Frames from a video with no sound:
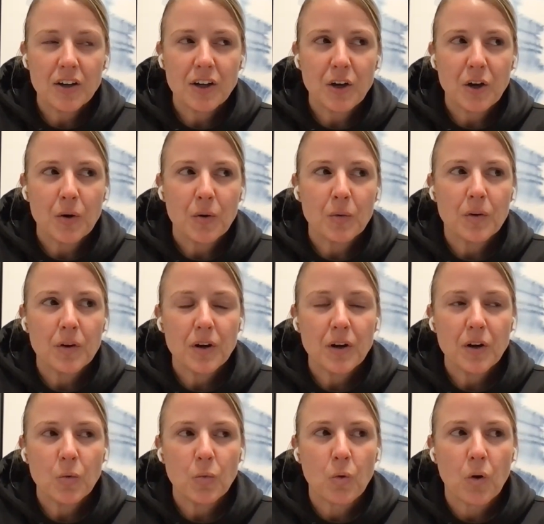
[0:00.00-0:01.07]
you know,
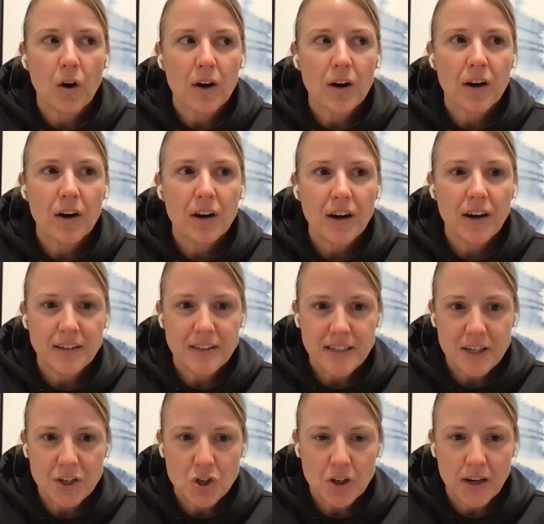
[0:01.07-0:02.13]
work and
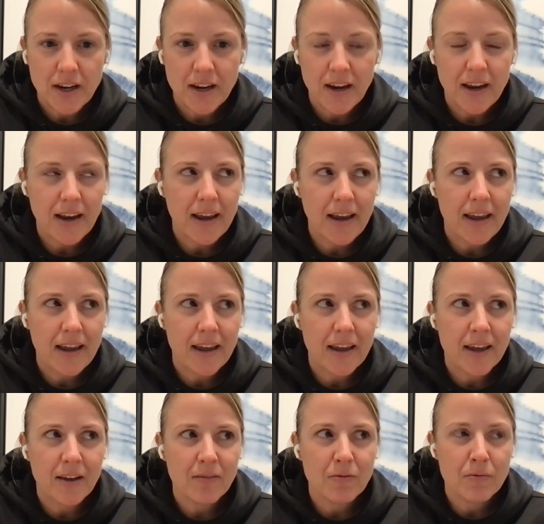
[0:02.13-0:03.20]
teaching
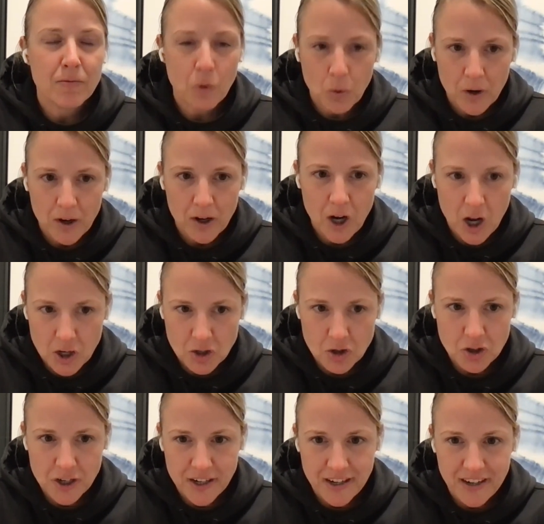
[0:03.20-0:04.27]
a foreign
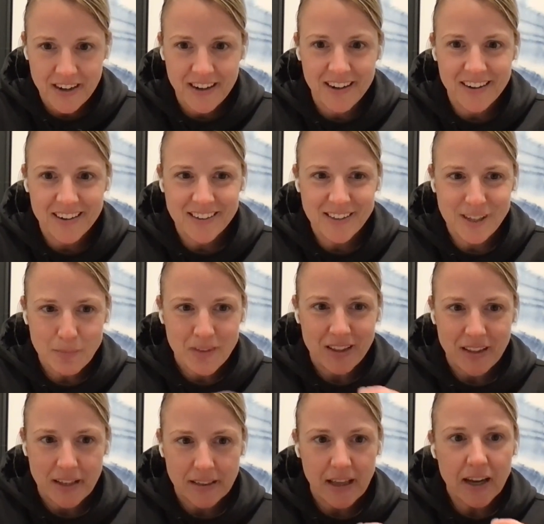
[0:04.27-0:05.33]
country, something
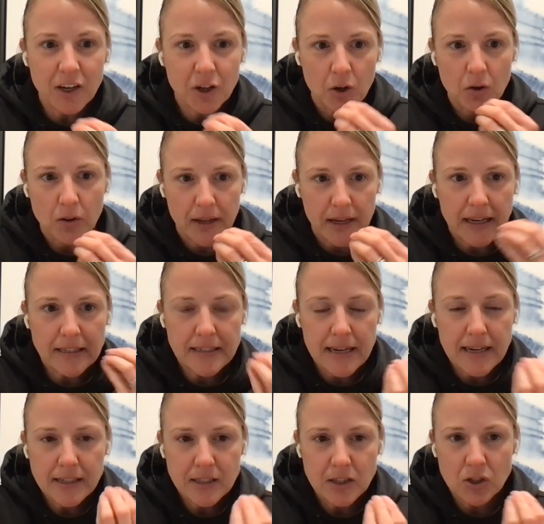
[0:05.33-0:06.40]
like that. You know, like it
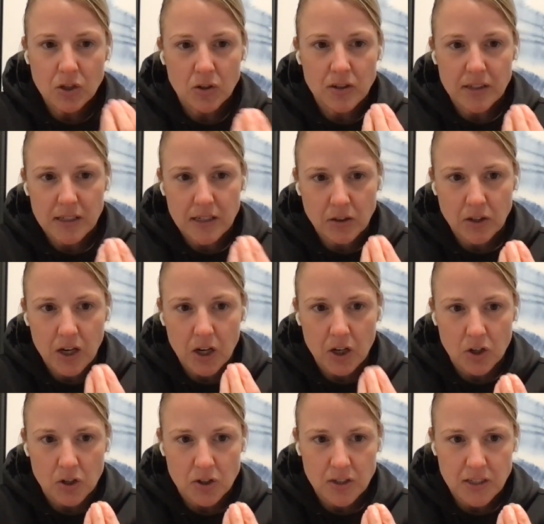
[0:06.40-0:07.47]
takes a certain skill to
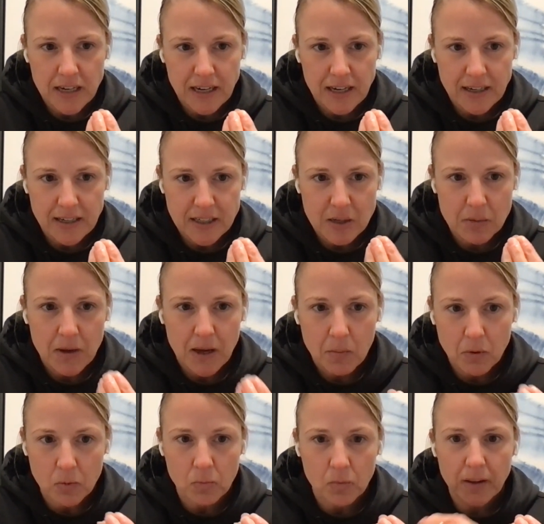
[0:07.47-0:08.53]
understand, to be
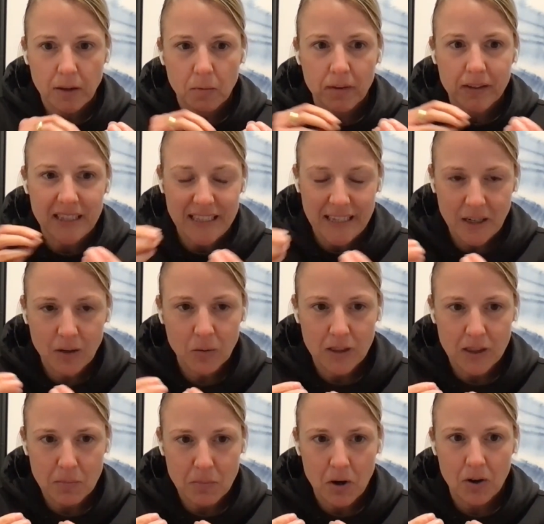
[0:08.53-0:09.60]
able to really relate
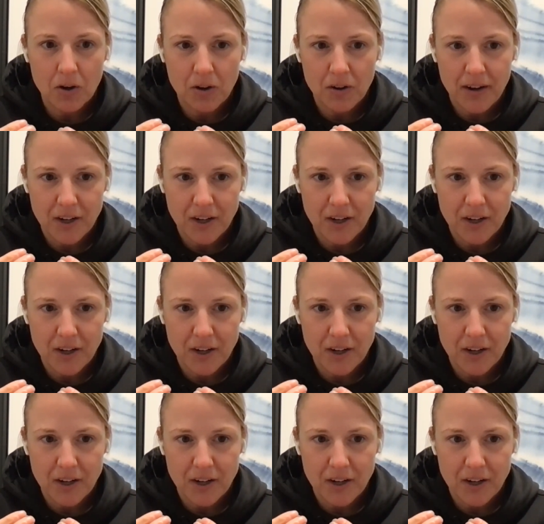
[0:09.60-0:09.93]
with the partner